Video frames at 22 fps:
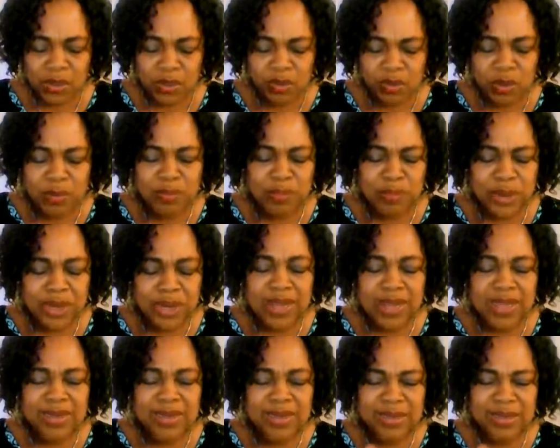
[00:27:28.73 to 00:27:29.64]
We
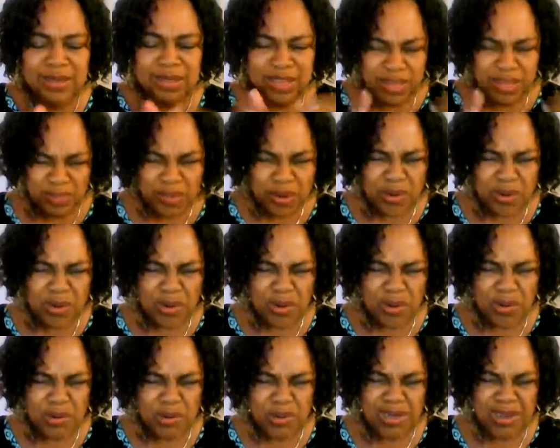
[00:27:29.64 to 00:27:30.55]
bring that the demon
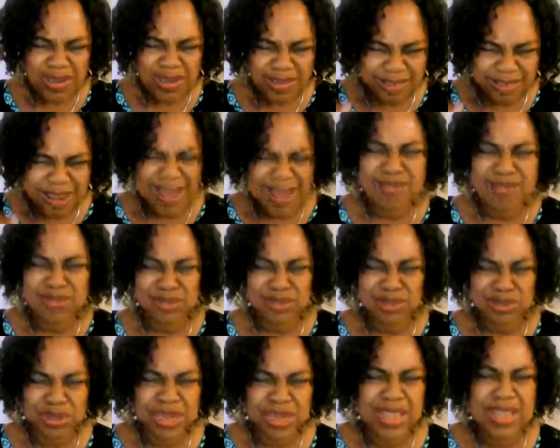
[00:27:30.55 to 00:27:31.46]
on the ground
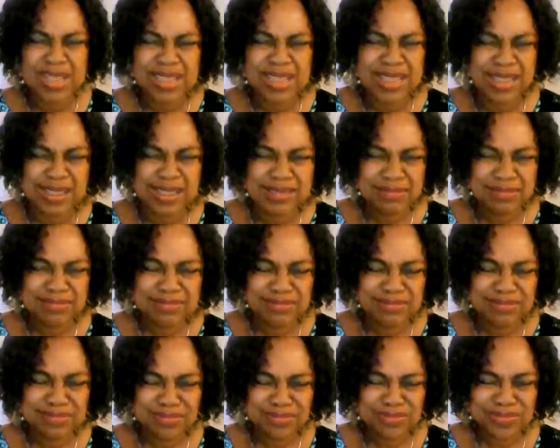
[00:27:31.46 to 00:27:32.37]
today
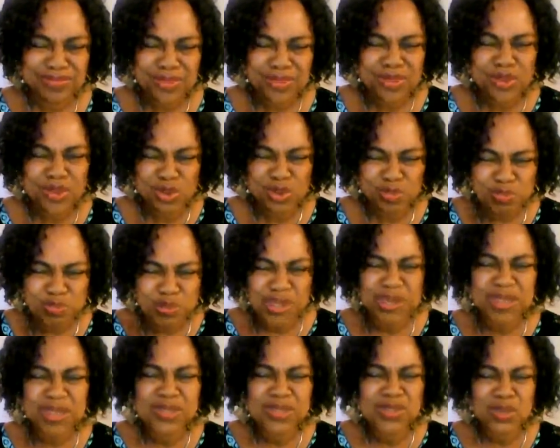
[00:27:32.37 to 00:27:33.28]
to the
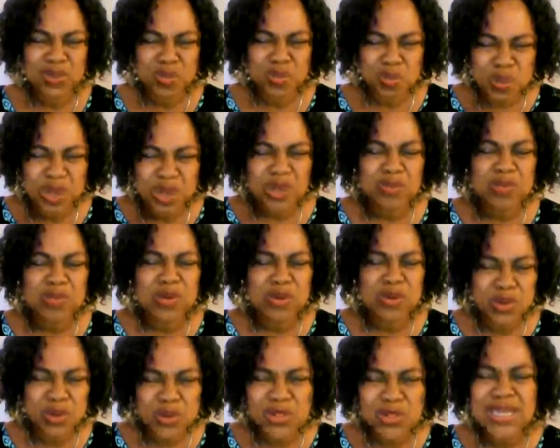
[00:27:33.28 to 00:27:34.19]
obedience of the will of
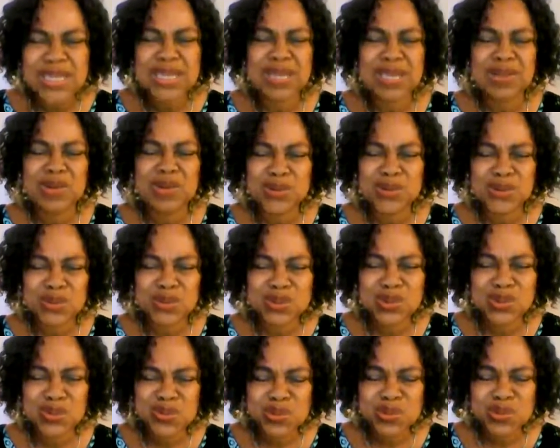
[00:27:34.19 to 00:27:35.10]
God concerning
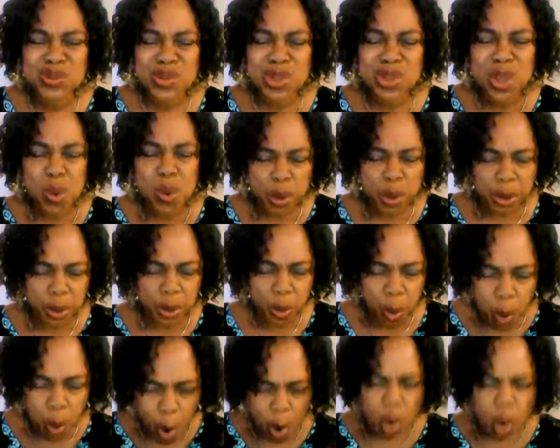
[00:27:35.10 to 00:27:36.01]
us. We
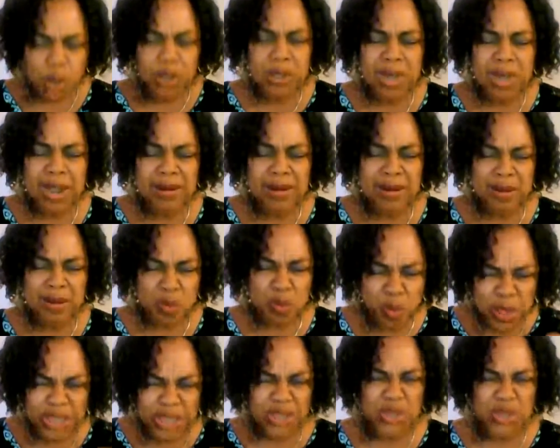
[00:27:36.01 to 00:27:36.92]
hold down the
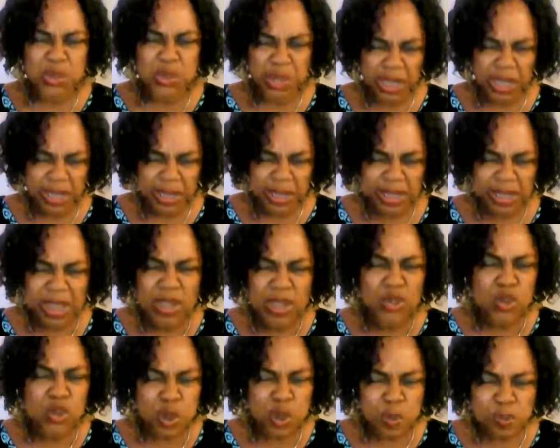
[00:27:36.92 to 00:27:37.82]
wind today
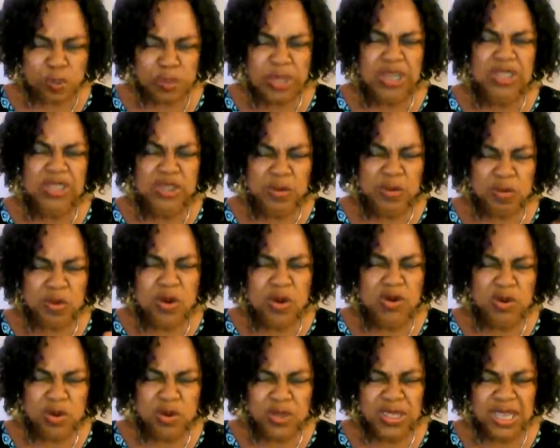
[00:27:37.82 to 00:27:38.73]
to the obedience of
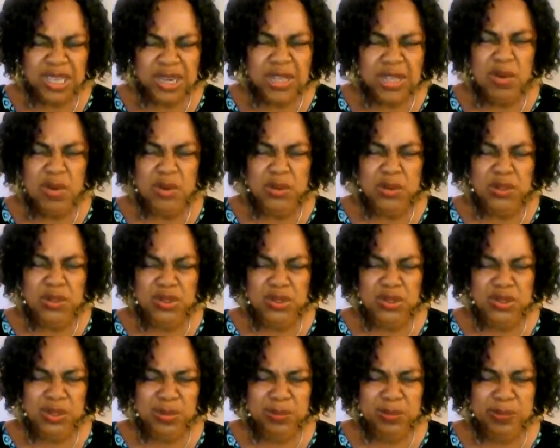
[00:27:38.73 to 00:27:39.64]
God concerning
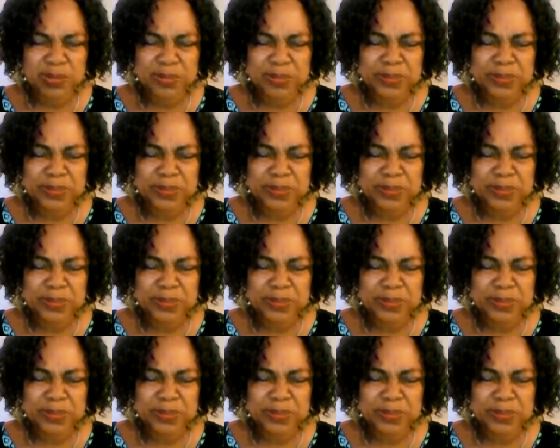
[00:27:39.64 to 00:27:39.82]
us.